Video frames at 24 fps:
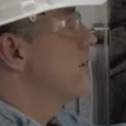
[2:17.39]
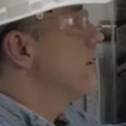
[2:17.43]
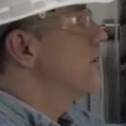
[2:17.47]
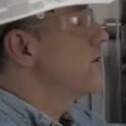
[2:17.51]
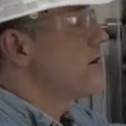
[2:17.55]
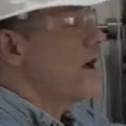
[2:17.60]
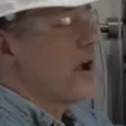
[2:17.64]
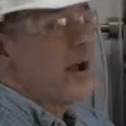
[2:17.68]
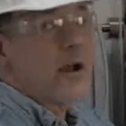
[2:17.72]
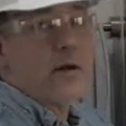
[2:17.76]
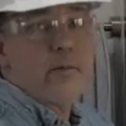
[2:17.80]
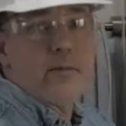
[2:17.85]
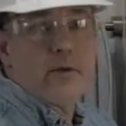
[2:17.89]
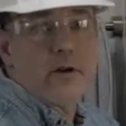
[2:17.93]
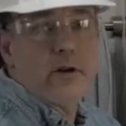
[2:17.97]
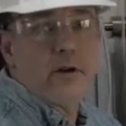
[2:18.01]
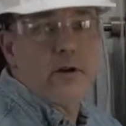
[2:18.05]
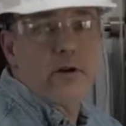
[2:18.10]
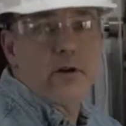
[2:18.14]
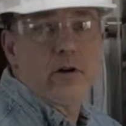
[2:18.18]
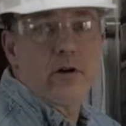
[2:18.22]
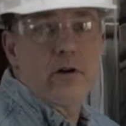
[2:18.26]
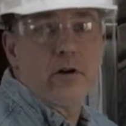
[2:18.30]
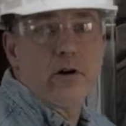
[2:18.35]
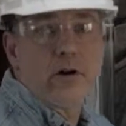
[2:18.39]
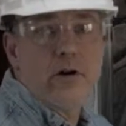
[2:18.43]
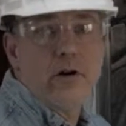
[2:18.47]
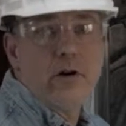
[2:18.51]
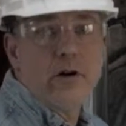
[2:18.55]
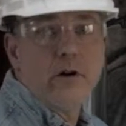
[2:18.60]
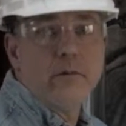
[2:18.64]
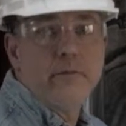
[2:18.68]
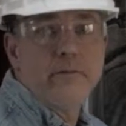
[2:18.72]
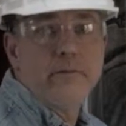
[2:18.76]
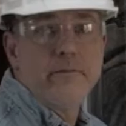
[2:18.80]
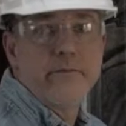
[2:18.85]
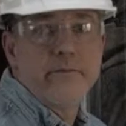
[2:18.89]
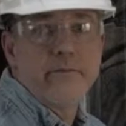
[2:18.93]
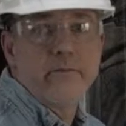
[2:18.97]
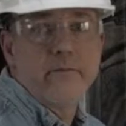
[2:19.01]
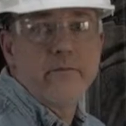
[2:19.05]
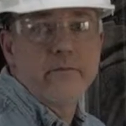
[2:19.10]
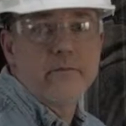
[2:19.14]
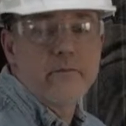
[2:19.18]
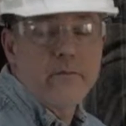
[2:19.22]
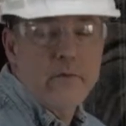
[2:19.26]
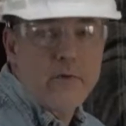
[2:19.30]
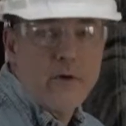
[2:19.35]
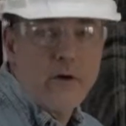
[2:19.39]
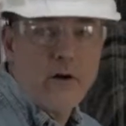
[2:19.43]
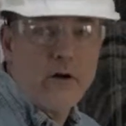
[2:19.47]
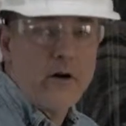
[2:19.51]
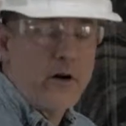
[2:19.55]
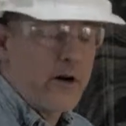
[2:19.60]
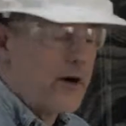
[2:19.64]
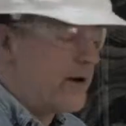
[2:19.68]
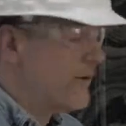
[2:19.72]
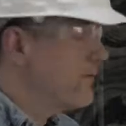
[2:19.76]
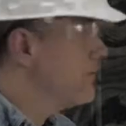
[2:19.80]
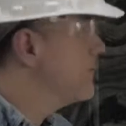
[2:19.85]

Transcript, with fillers: the tap here uh, all right